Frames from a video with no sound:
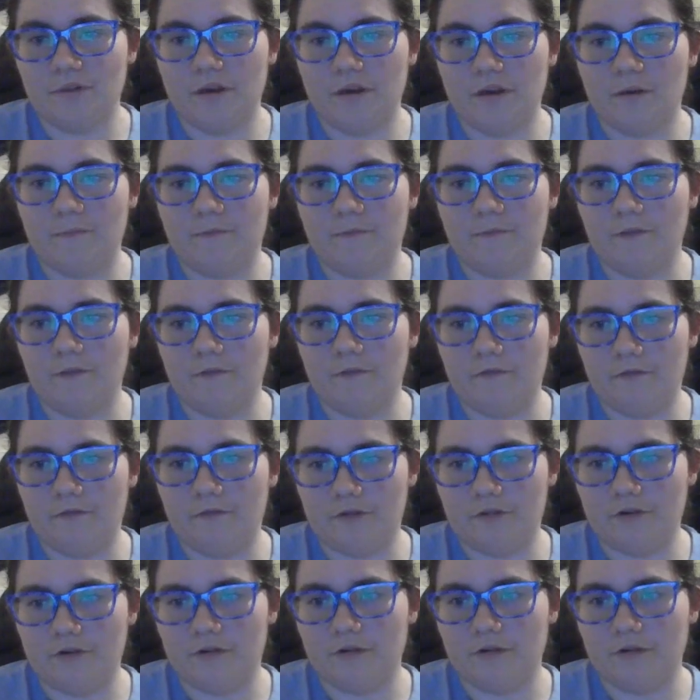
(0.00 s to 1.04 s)
hopeful
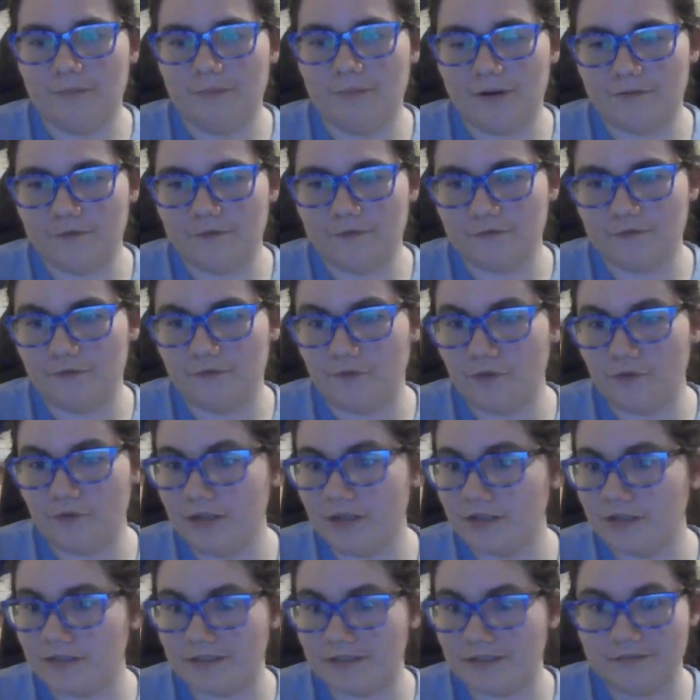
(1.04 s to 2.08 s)
for Marvel's
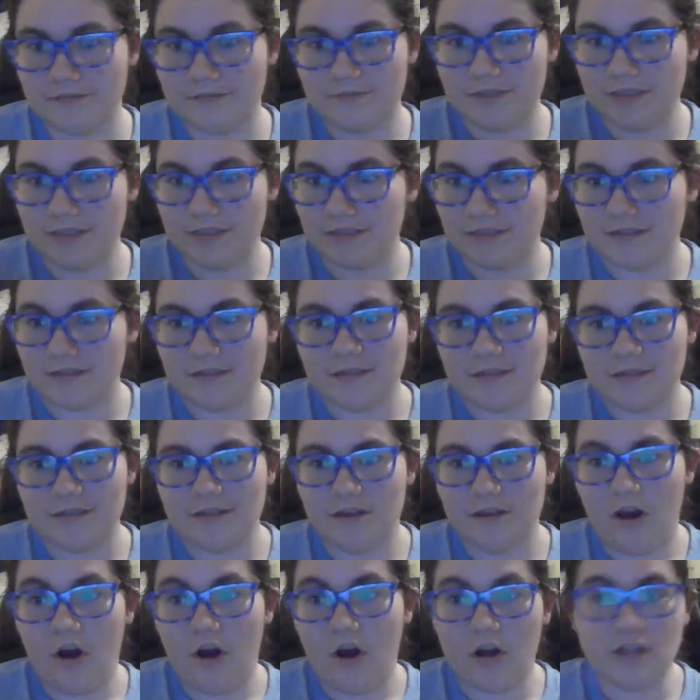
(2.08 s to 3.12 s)
Wolverine since it'll be
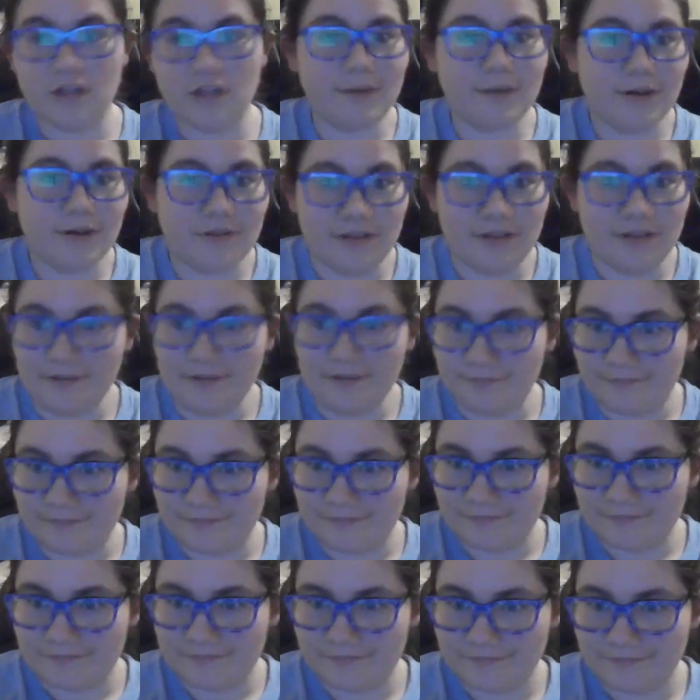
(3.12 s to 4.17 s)
all about him.
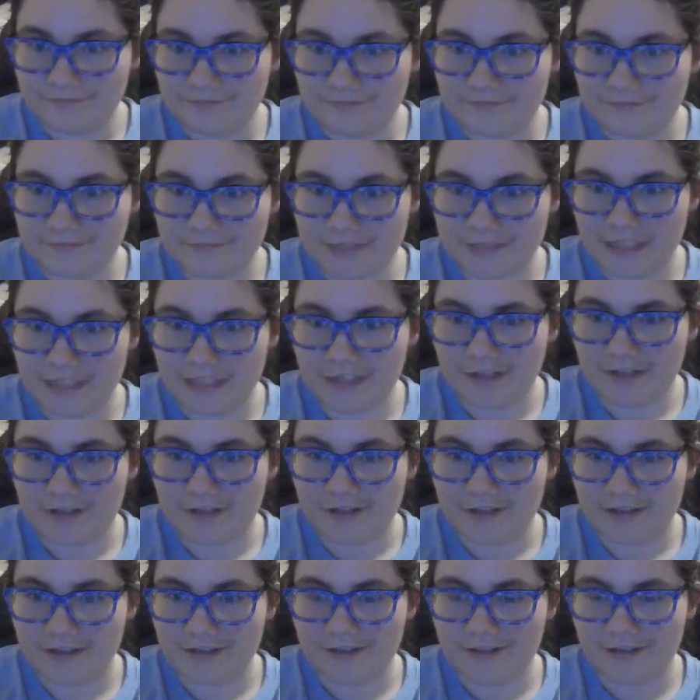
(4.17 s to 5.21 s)

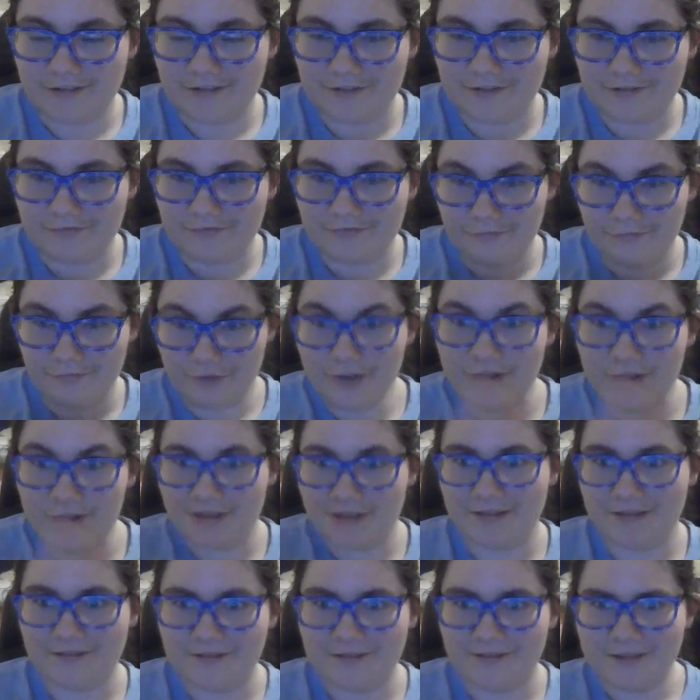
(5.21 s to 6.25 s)
And
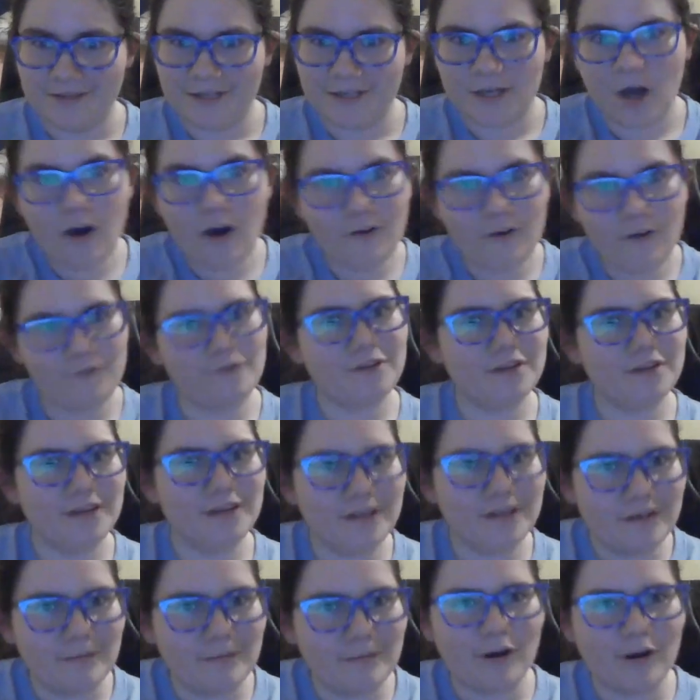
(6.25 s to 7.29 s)
really, hopefully
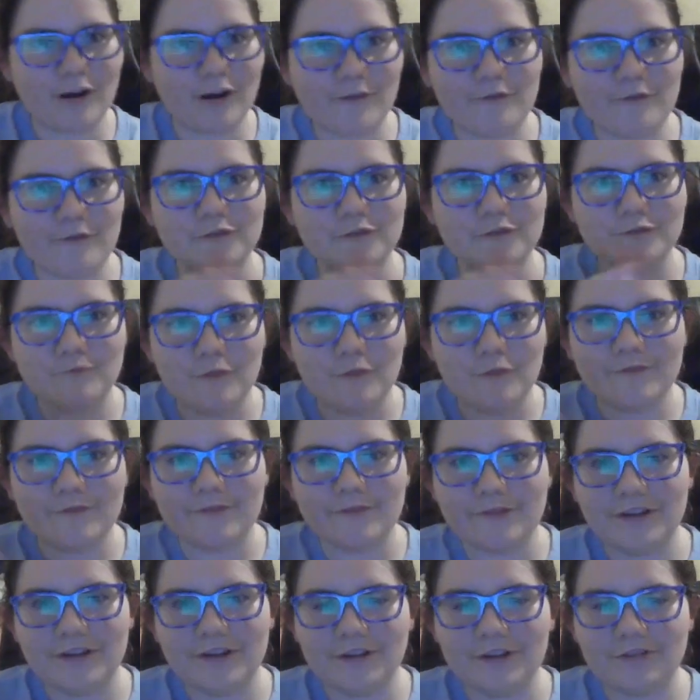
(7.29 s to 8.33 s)
in Marvel's
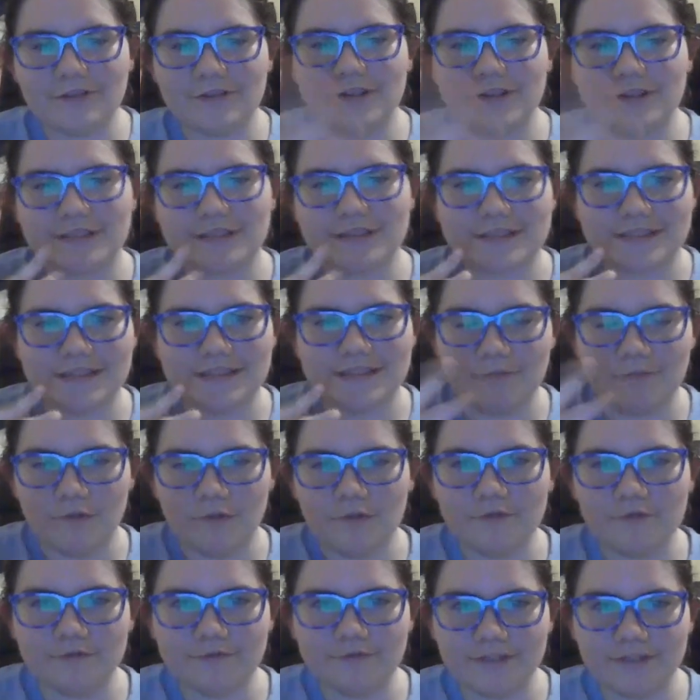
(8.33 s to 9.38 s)
Wolverine, you'll get to see
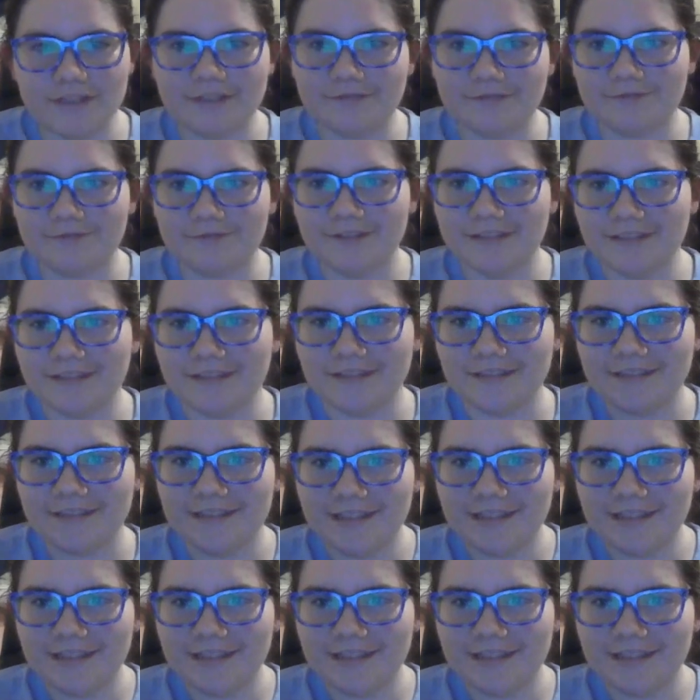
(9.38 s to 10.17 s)
Wolverine really